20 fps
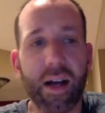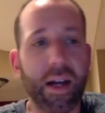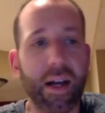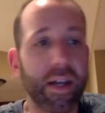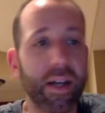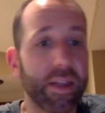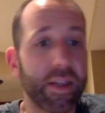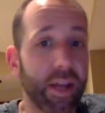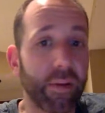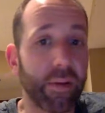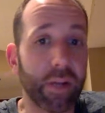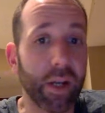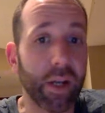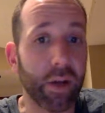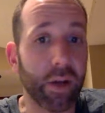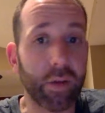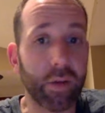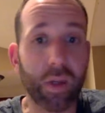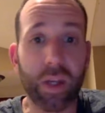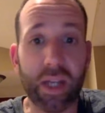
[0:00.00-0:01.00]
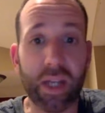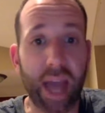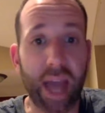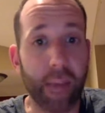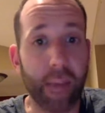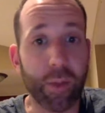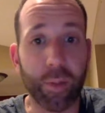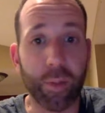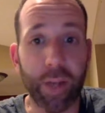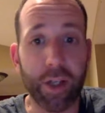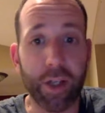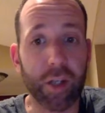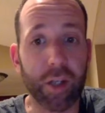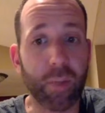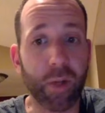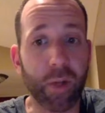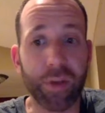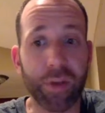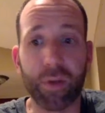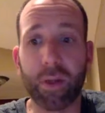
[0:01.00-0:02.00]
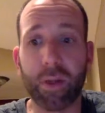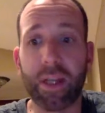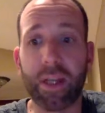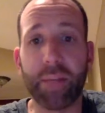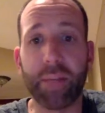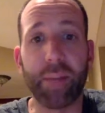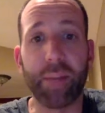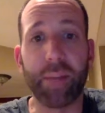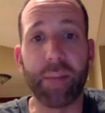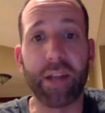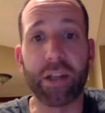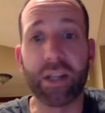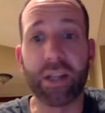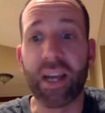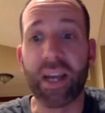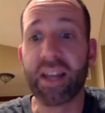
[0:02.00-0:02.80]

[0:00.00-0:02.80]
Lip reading: Then the capture pages built through Lead Pages.